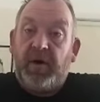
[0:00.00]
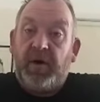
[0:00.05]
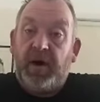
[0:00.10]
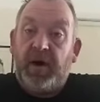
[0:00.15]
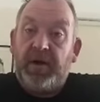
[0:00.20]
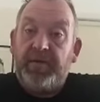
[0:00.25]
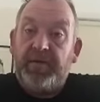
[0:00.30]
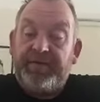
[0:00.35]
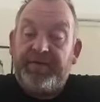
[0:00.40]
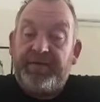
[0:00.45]

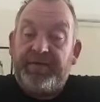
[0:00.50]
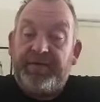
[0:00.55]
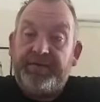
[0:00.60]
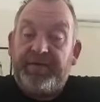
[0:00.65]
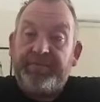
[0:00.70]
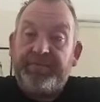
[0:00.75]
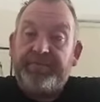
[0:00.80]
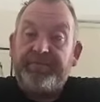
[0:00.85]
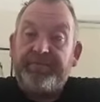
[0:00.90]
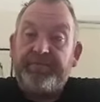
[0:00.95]
you're achieving.
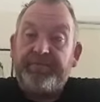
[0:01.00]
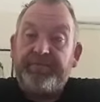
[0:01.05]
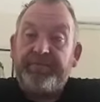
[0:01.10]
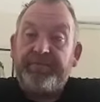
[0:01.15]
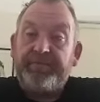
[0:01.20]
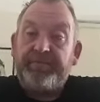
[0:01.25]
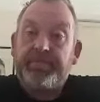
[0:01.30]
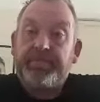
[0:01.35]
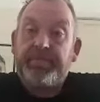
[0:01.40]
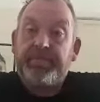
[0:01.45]

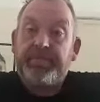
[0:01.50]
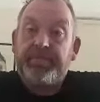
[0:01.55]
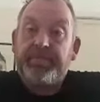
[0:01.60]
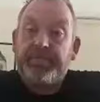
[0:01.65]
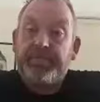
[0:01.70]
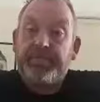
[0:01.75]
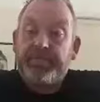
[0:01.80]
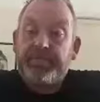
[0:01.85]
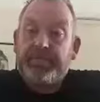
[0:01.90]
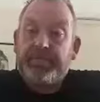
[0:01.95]

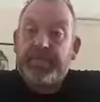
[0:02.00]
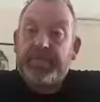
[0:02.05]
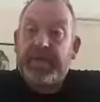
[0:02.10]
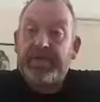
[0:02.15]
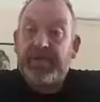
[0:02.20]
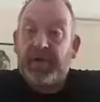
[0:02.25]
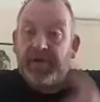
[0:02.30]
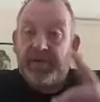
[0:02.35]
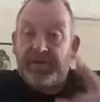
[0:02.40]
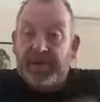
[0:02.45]

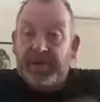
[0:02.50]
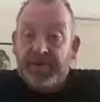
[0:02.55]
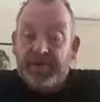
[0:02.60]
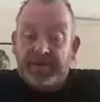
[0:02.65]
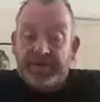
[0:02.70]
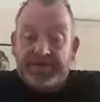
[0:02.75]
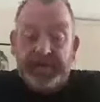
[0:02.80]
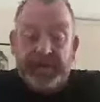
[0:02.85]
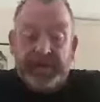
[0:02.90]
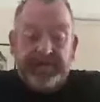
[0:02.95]
So on
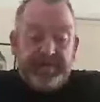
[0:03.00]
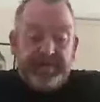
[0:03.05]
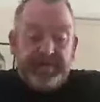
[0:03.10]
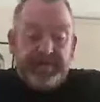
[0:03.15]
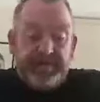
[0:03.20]
that,